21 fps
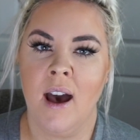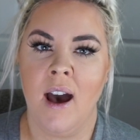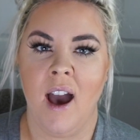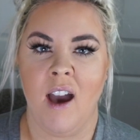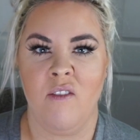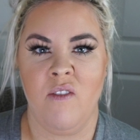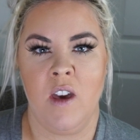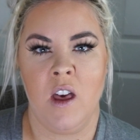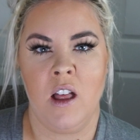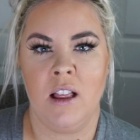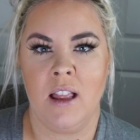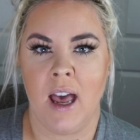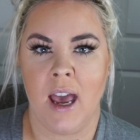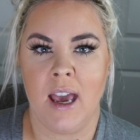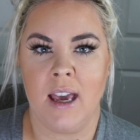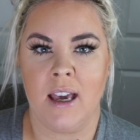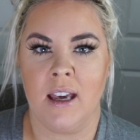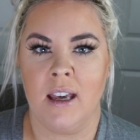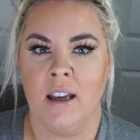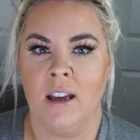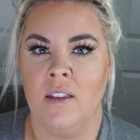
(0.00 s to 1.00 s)
I feel
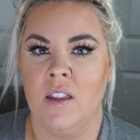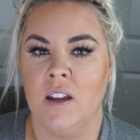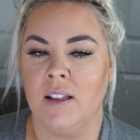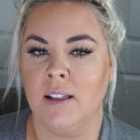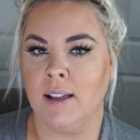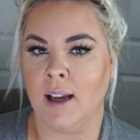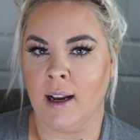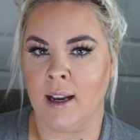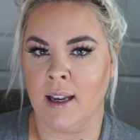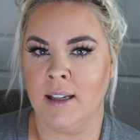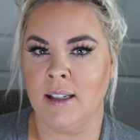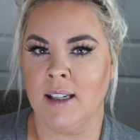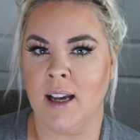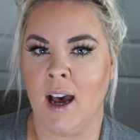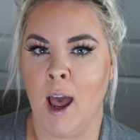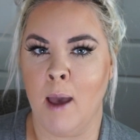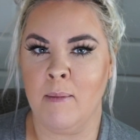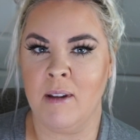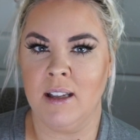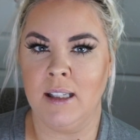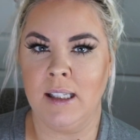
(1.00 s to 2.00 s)
like the second
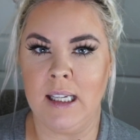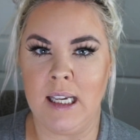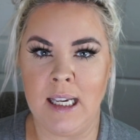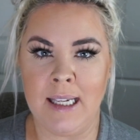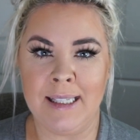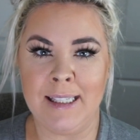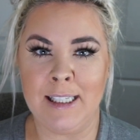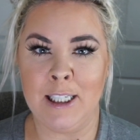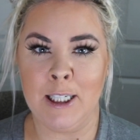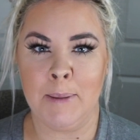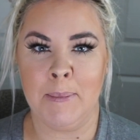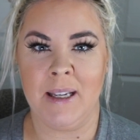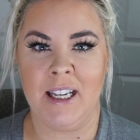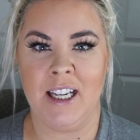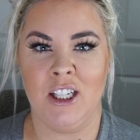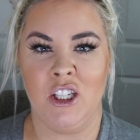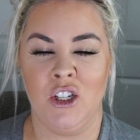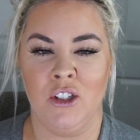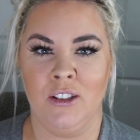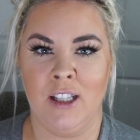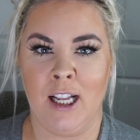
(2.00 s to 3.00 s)
time is easier
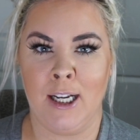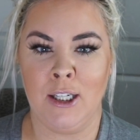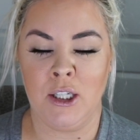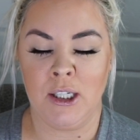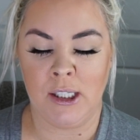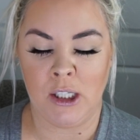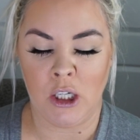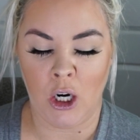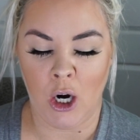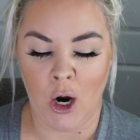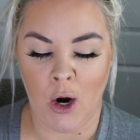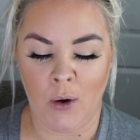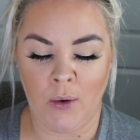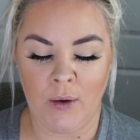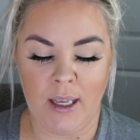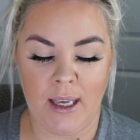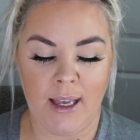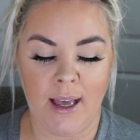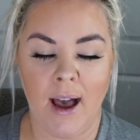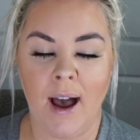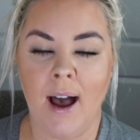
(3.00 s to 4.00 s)
because your lashes are
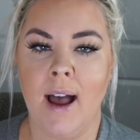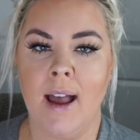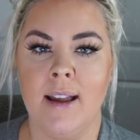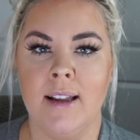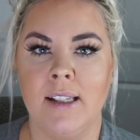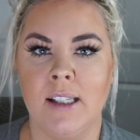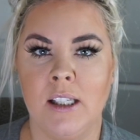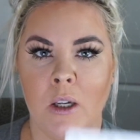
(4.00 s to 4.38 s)
already cut.